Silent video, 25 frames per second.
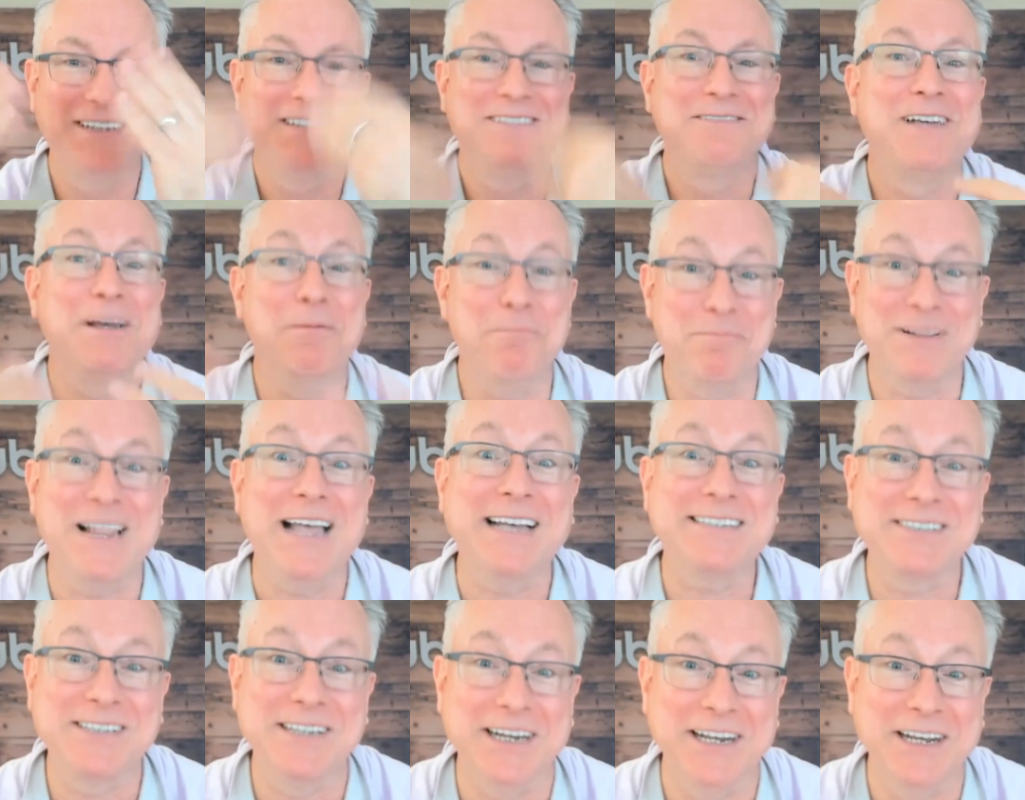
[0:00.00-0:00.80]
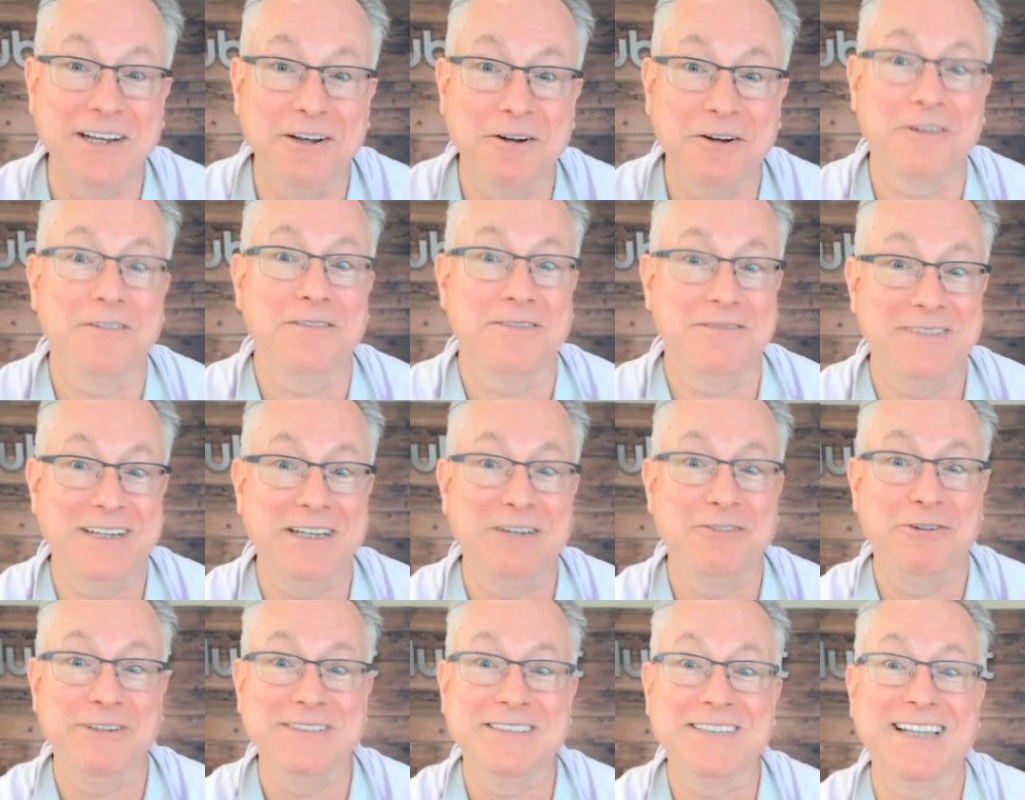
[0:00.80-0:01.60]
complexity or
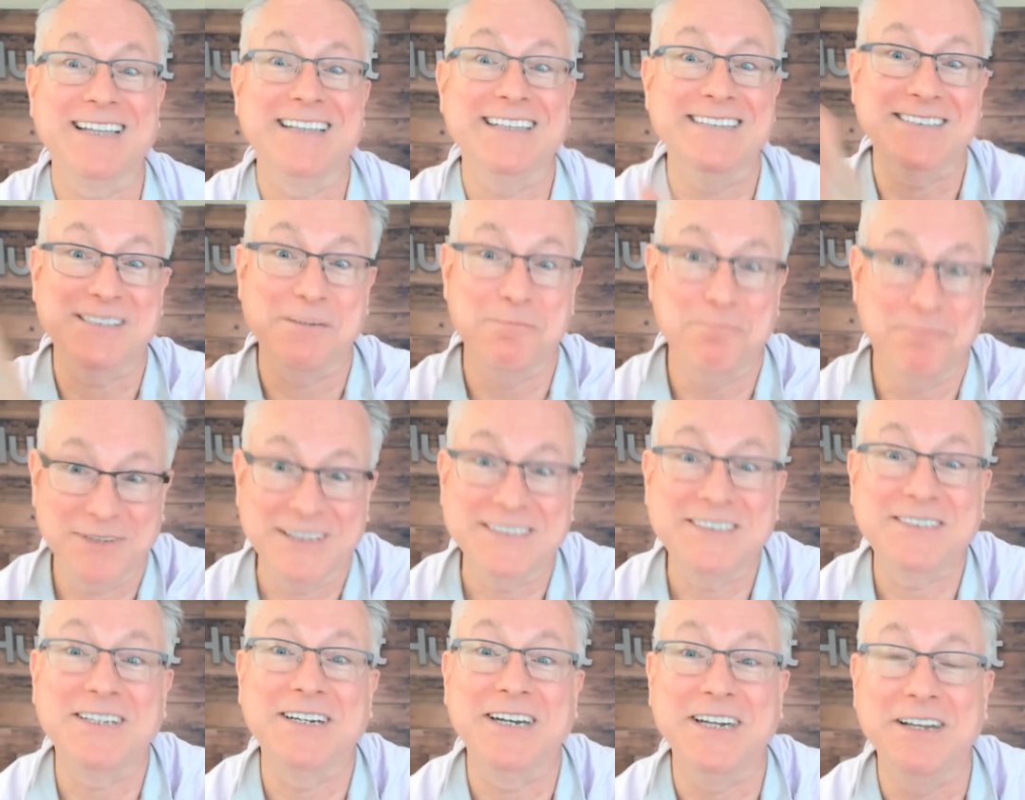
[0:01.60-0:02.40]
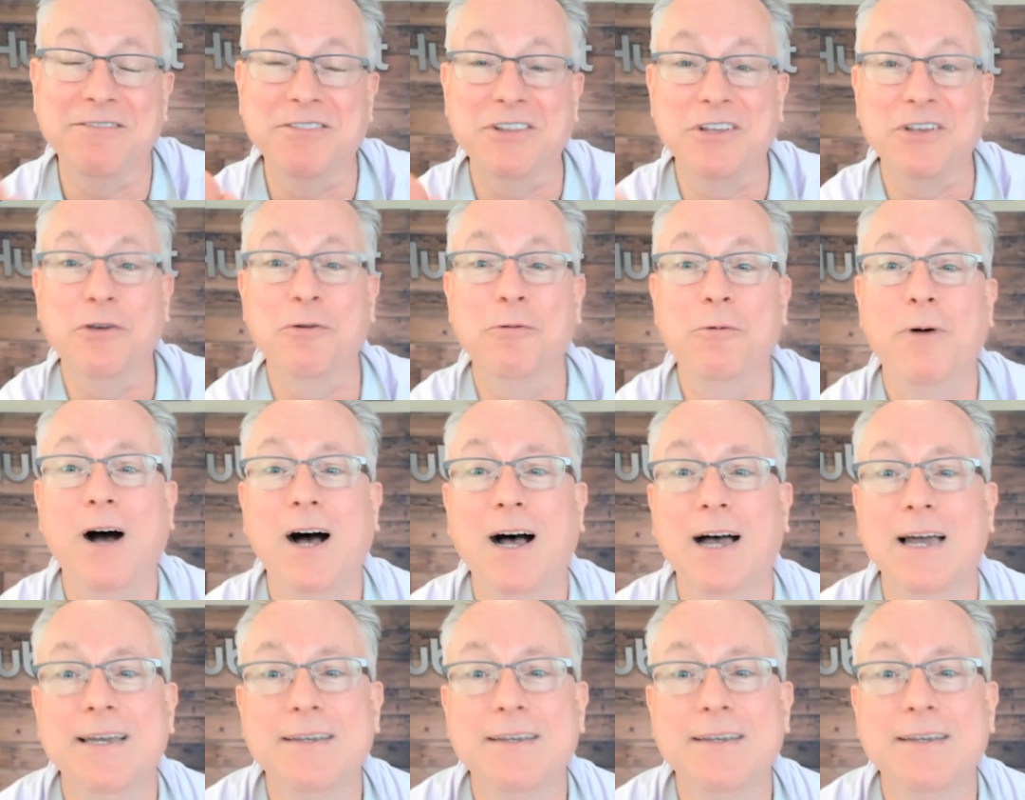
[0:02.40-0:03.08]
increasingly the simplicity of the UI.